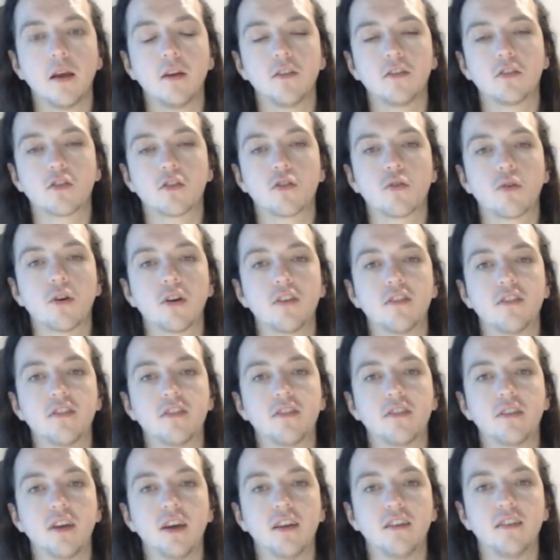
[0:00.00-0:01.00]
So
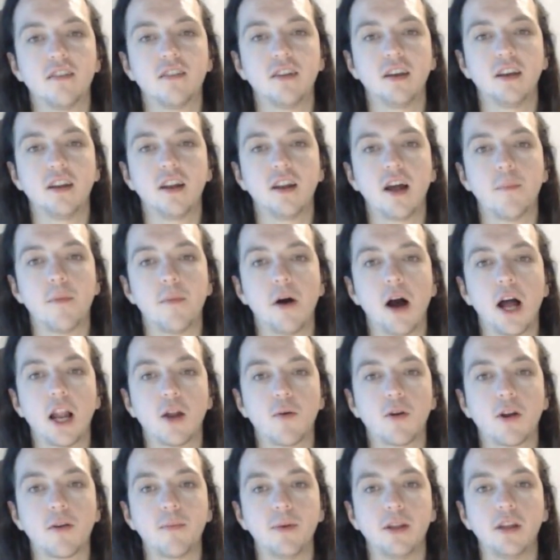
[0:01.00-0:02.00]
Chris has said, I highly
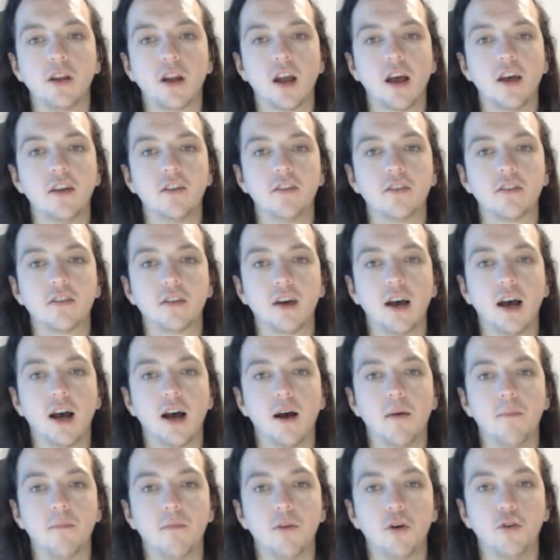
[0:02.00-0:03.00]
recommend you guys
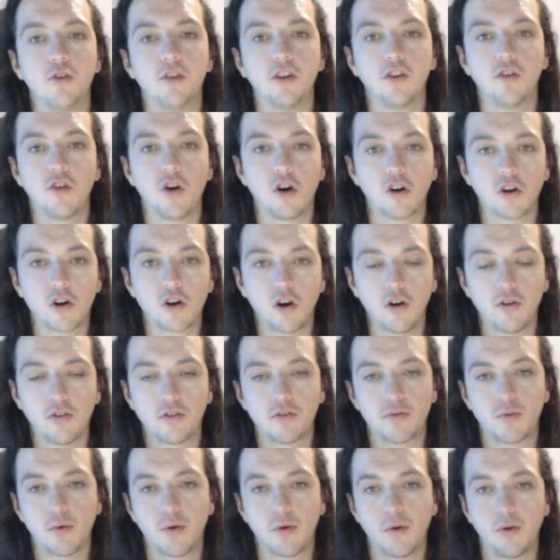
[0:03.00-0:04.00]
who did not go
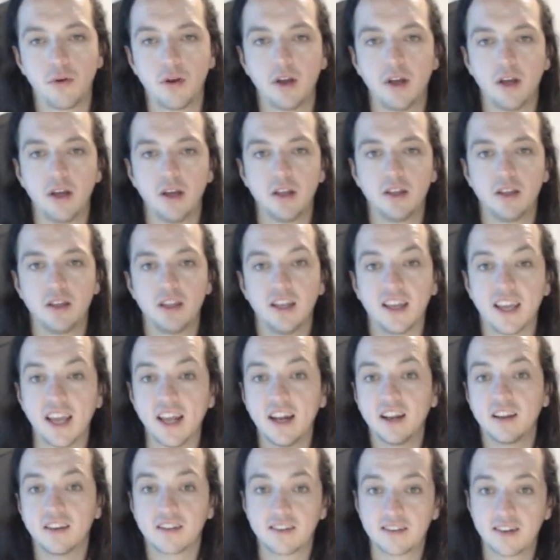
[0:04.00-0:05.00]
through the
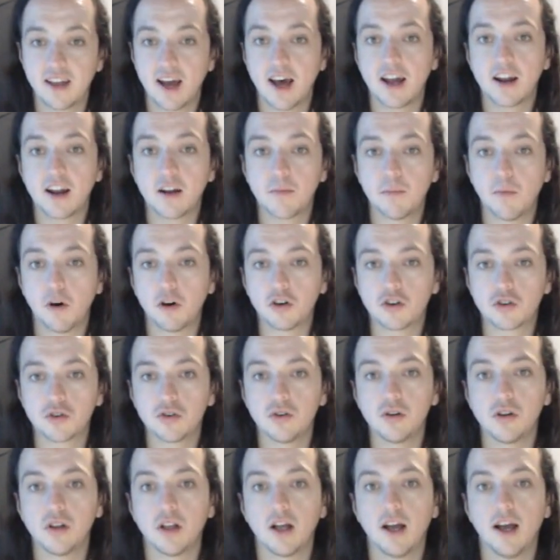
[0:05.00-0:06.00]
Getting Started
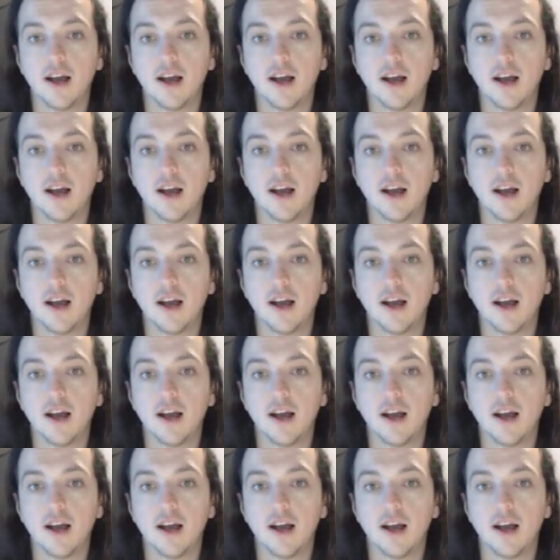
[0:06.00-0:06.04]
module,